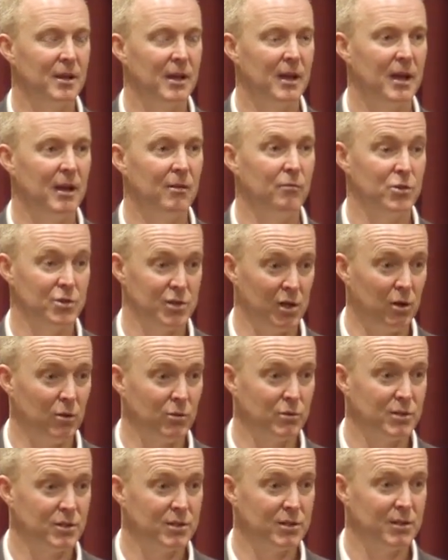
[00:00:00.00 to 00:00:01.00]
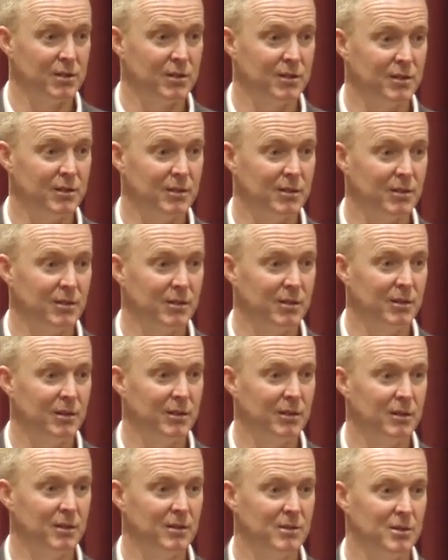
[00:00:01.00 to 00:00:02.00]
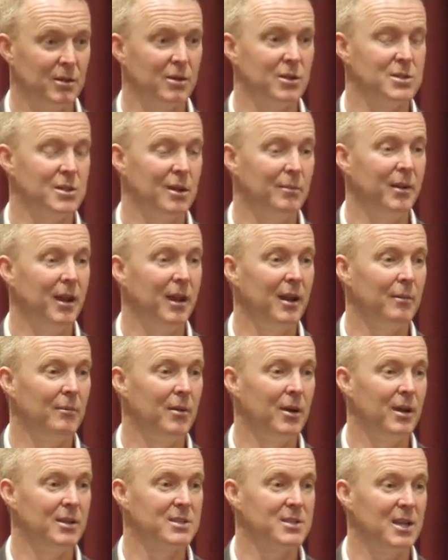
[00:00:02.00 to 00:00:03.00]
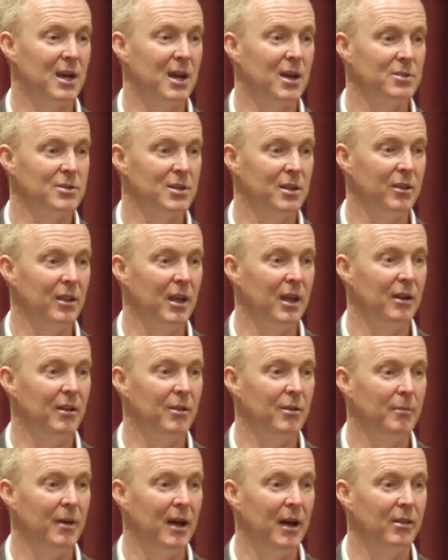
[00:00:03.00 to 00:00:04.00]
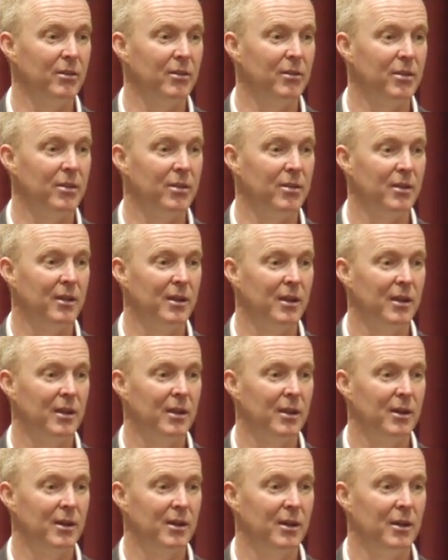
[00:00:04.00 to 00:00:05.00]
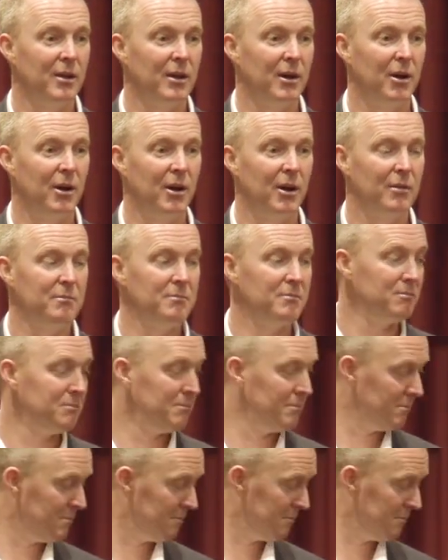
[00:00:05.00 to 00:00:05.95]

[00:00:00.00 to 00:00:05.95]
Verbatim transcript: Uh, results. As long as I'm getting my sales at the end of the month, I'm